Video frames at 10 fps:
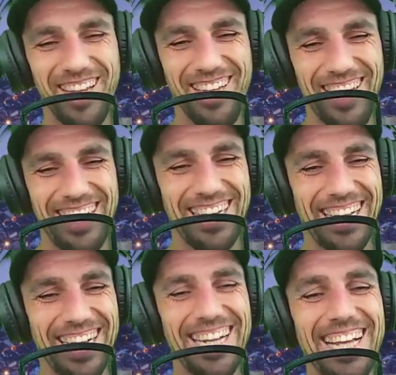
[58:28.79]

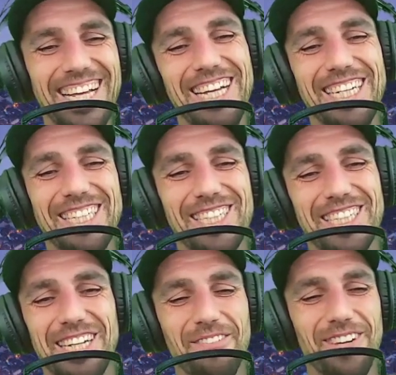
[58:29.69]
this is
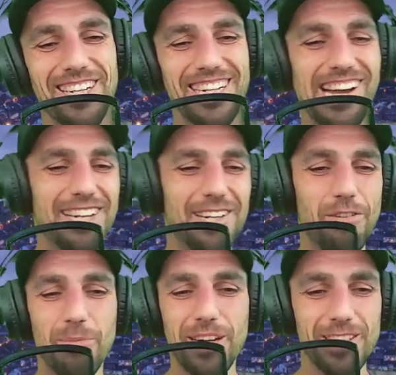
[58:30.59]
uh, Martin Cannon from
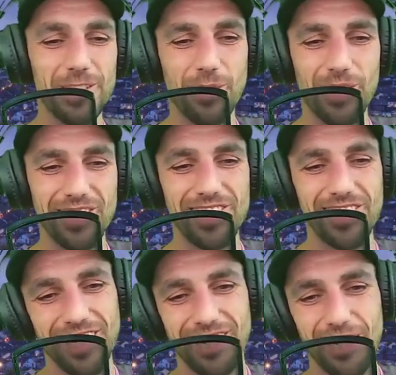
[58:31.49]
Martin's World signing
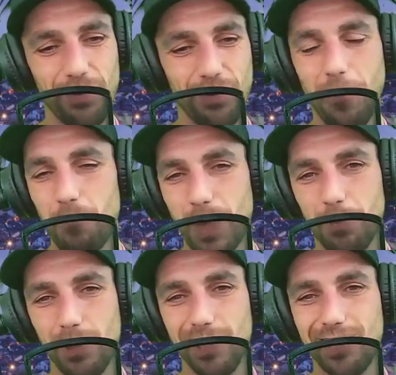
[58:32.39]
off.
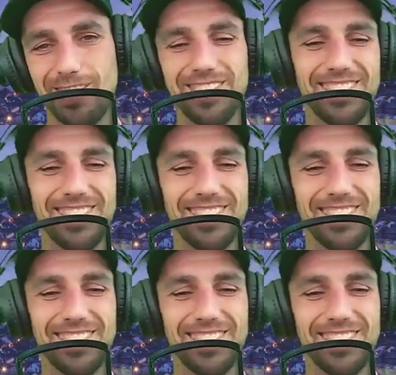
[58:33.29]
Peace.